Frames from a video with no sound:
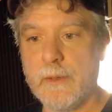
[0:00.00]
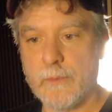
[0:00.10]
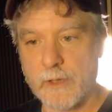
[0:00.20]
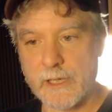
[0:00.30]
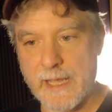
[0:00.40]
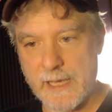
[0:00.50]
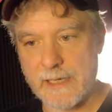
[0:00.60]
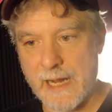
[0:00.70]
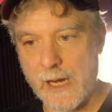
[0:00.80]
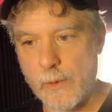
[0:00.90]
We're going to add
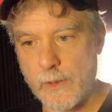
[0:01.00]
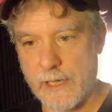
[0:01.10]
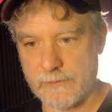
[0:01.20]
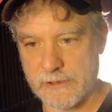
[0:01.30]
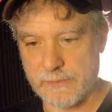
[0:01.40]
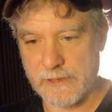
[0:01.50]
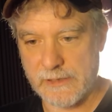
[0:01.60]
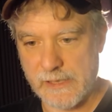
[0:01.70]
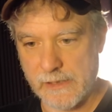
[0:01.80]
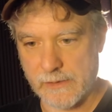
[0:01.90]
our M C P
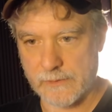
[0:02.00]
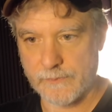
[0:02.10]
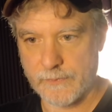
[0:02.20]
here,